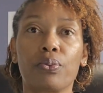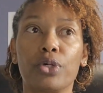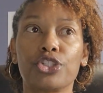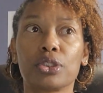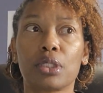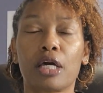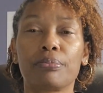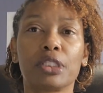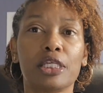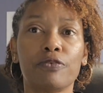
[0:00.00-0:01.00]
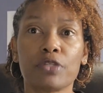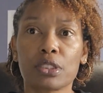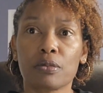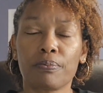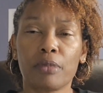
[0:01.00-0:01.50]
which I believe
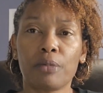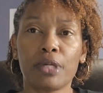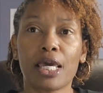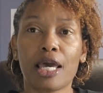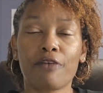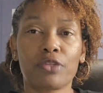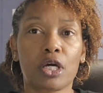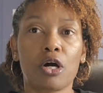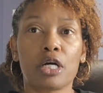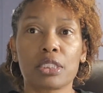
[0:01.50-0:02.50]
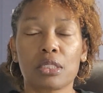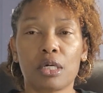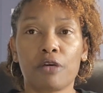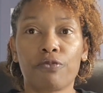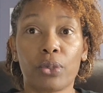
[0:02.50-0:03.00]
is maybe half the cost
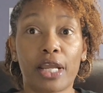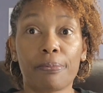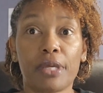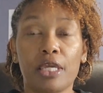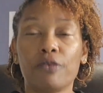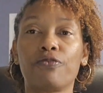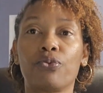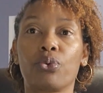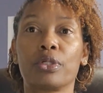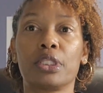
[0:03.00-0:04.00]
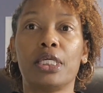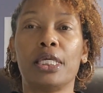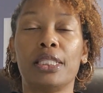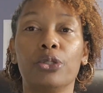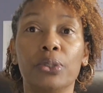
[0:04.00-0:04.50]
of what I paid for
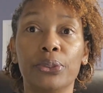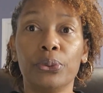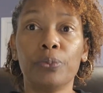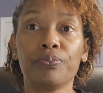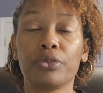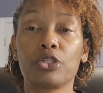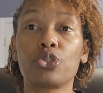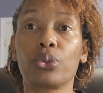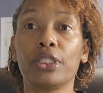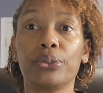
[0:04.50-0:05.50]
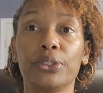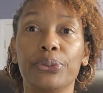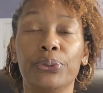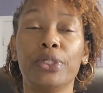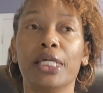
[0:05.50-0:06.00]
the LOULOU, the toy
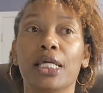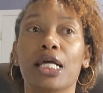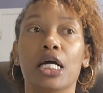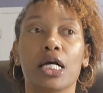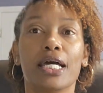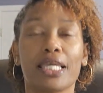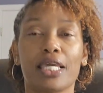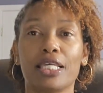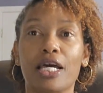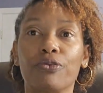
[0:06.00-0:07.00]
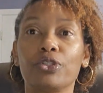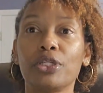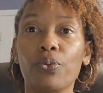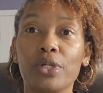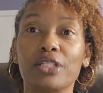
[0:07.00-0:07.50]
LOULOU. And I
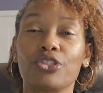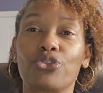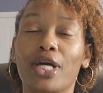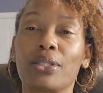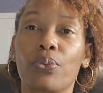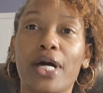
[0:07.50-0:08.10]
really wanted to try the